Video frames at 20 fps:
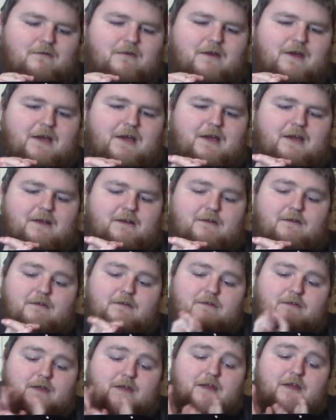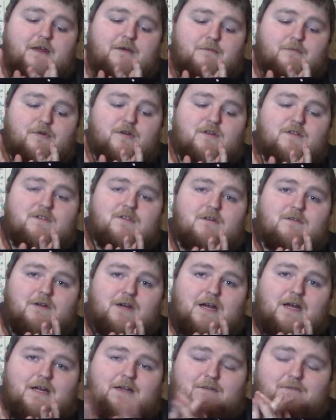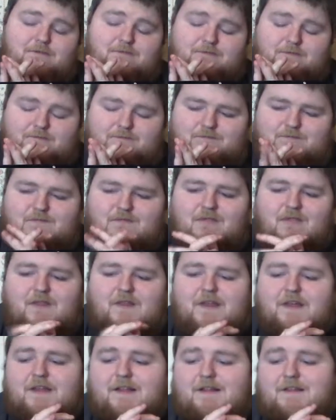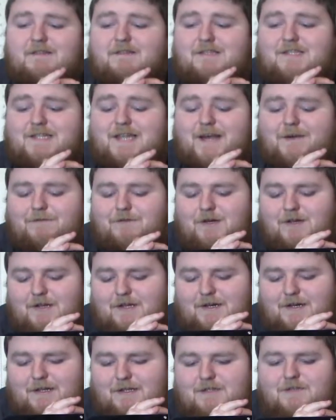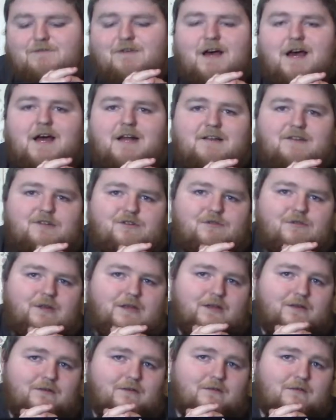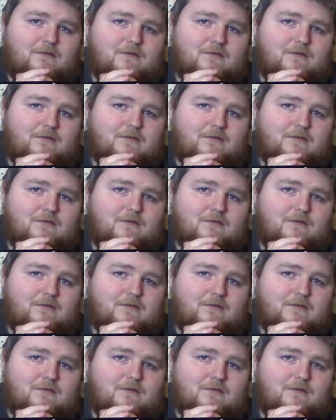And it prints alright. It definitely needs fine tuning